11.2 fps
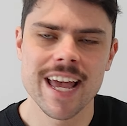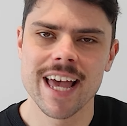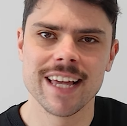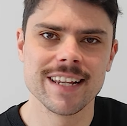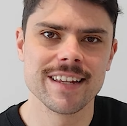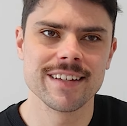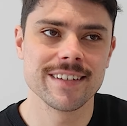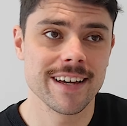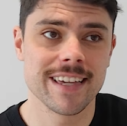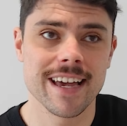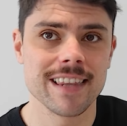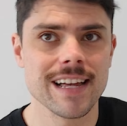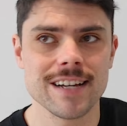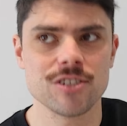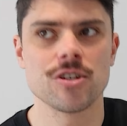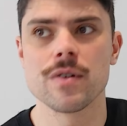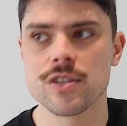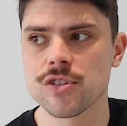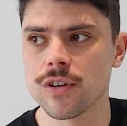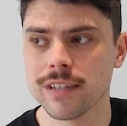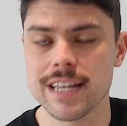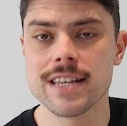And again, last year, it
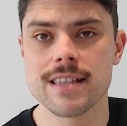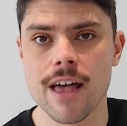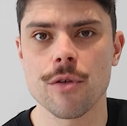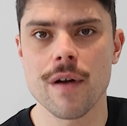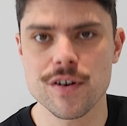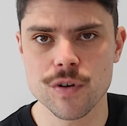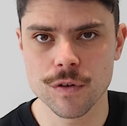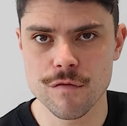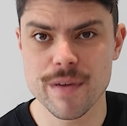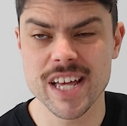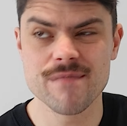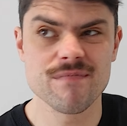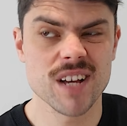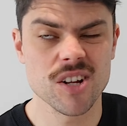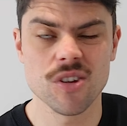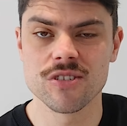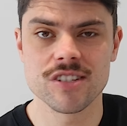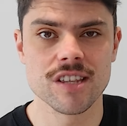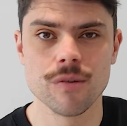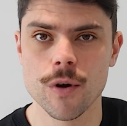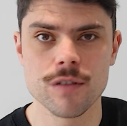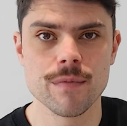certainly hit that threshold of being close to the
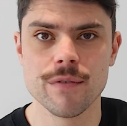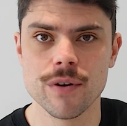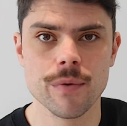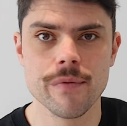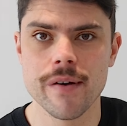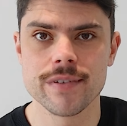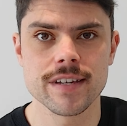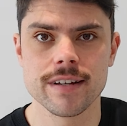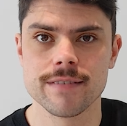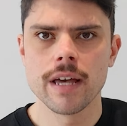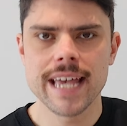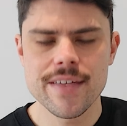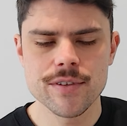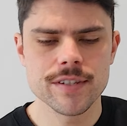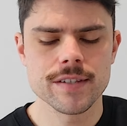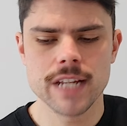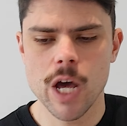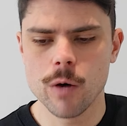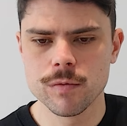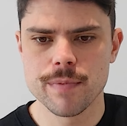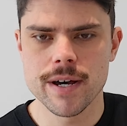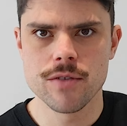worst midfield we've ever seen. Again, this isn't
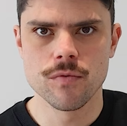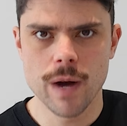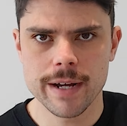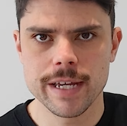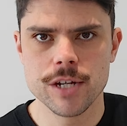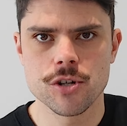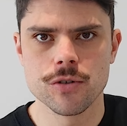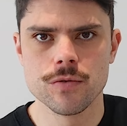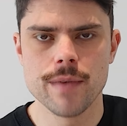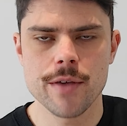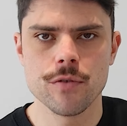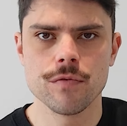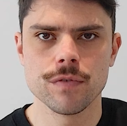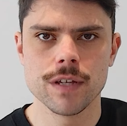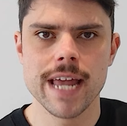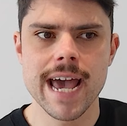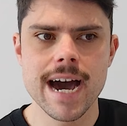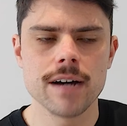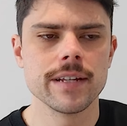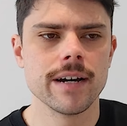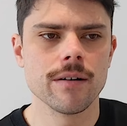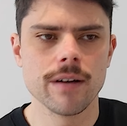helped by the ruck issue. Matthew Flynn out.
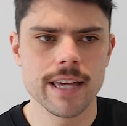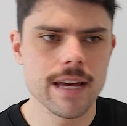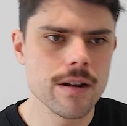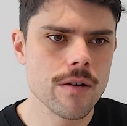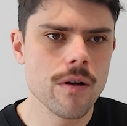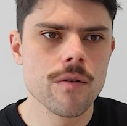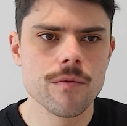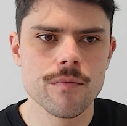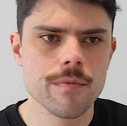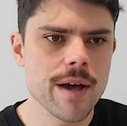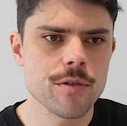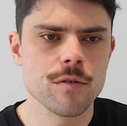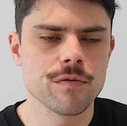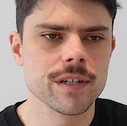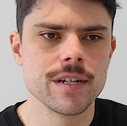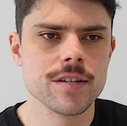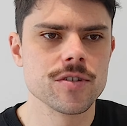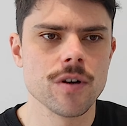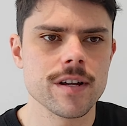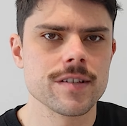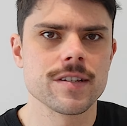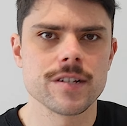Now, again, Matthew Flynn is not
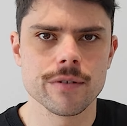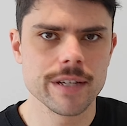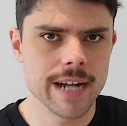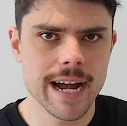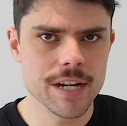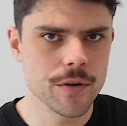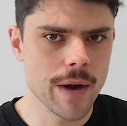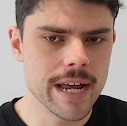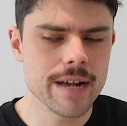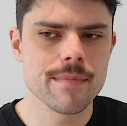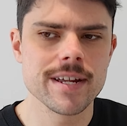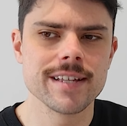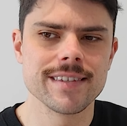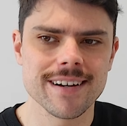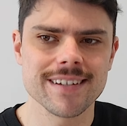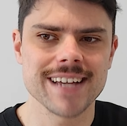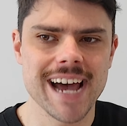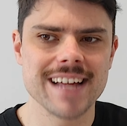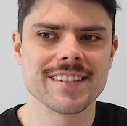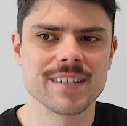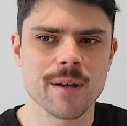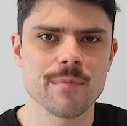necessarily an A-grader, but he does
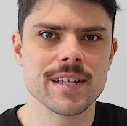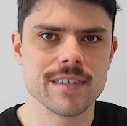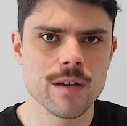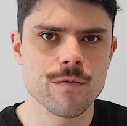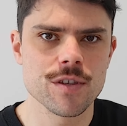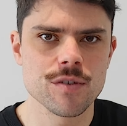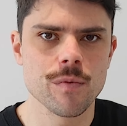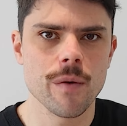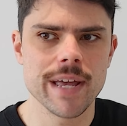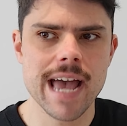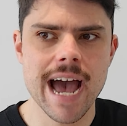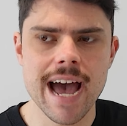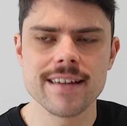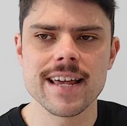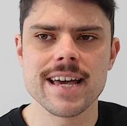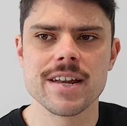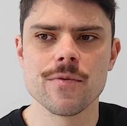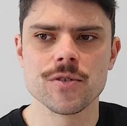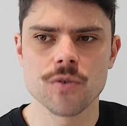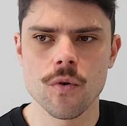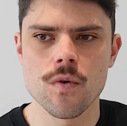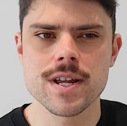add something different to what we had, and it was
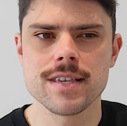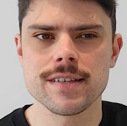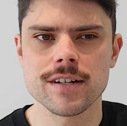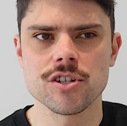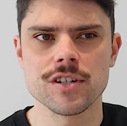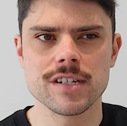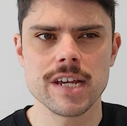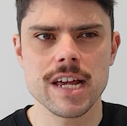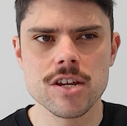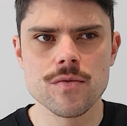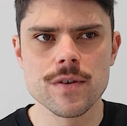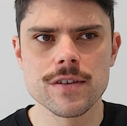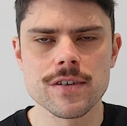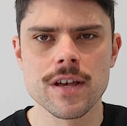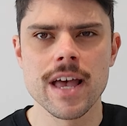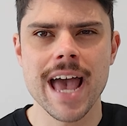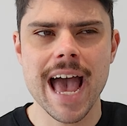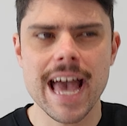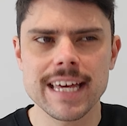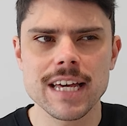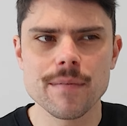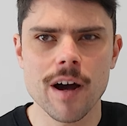already such a tenuous,
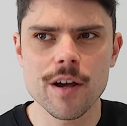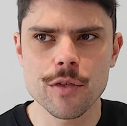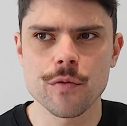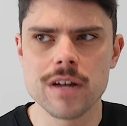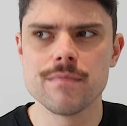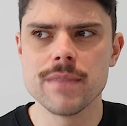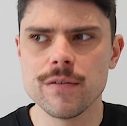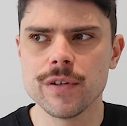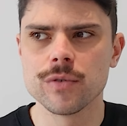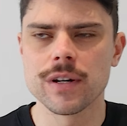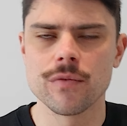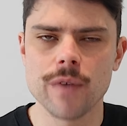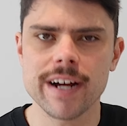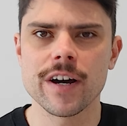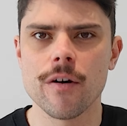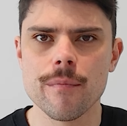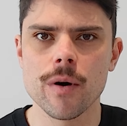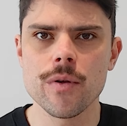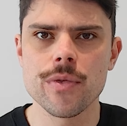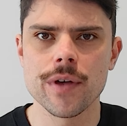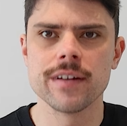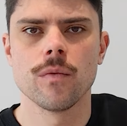hanging-by-a-thread midfield and ruck combo
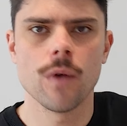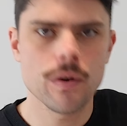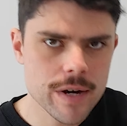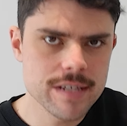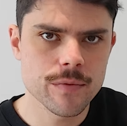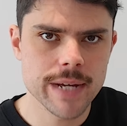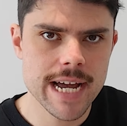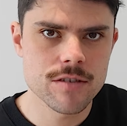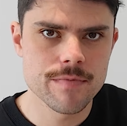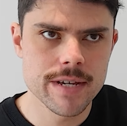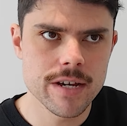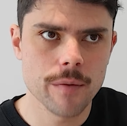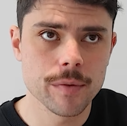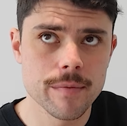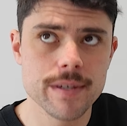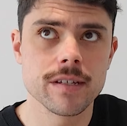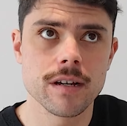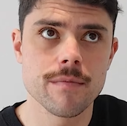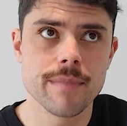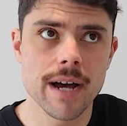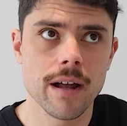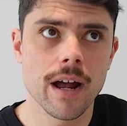that one reason we had to be optimistic
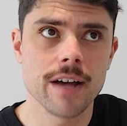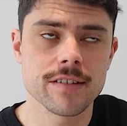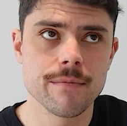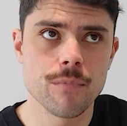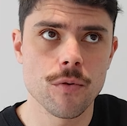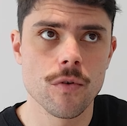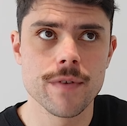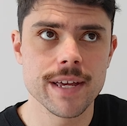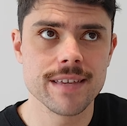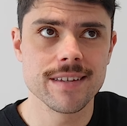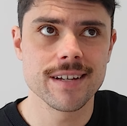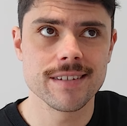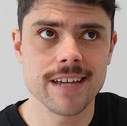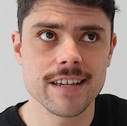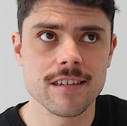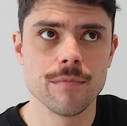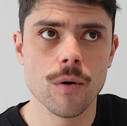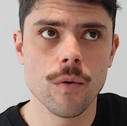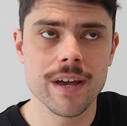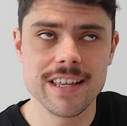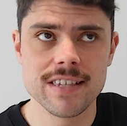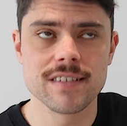about us improving in the contested ball
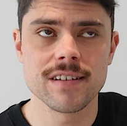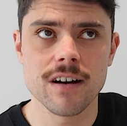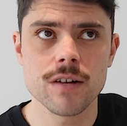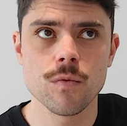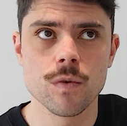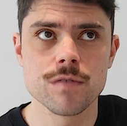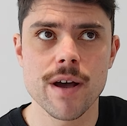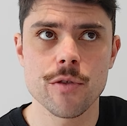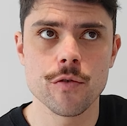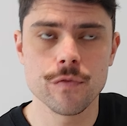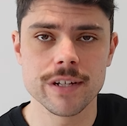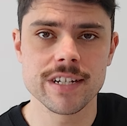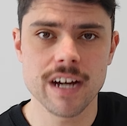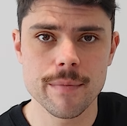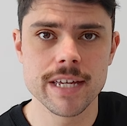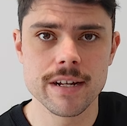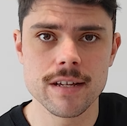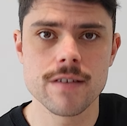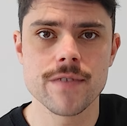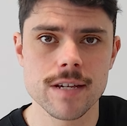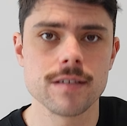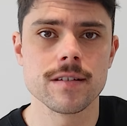inside was Matthew Flynn coming in and
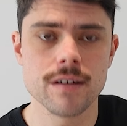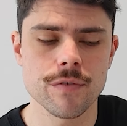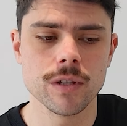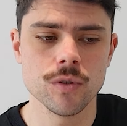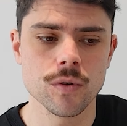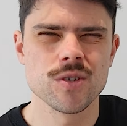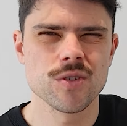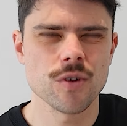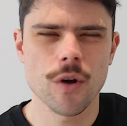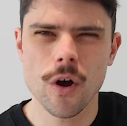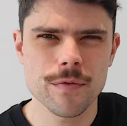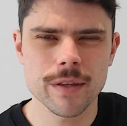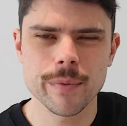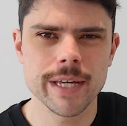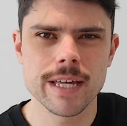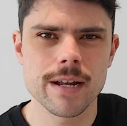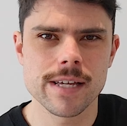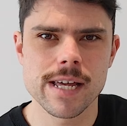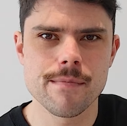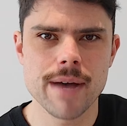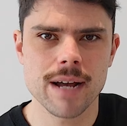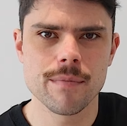giving us a different look. So hopefully we get
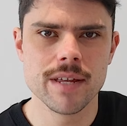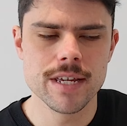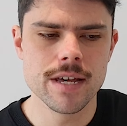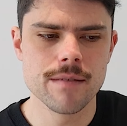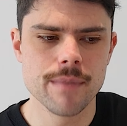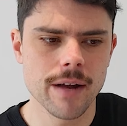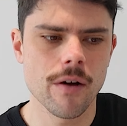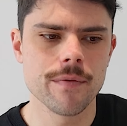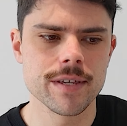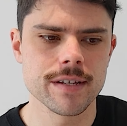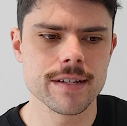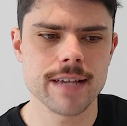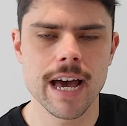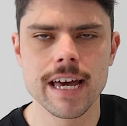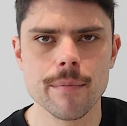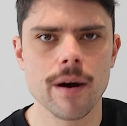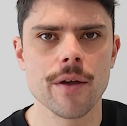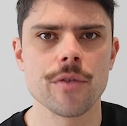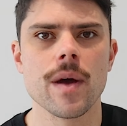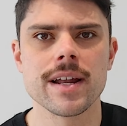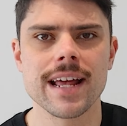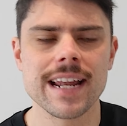him back mid-year, but obviously it's hanging by a
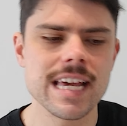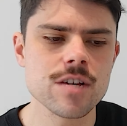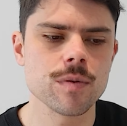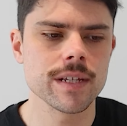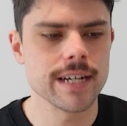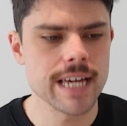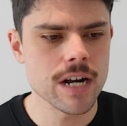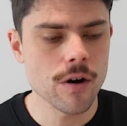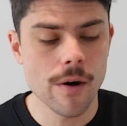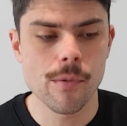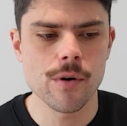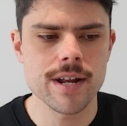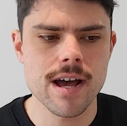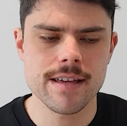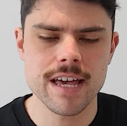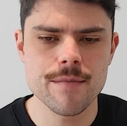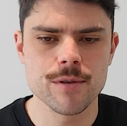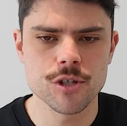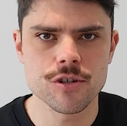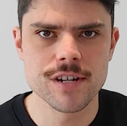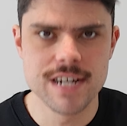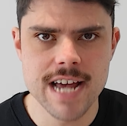thread. And equally, again, I'll point out key
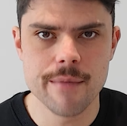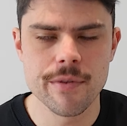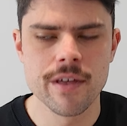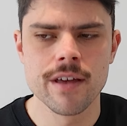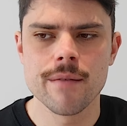position depth.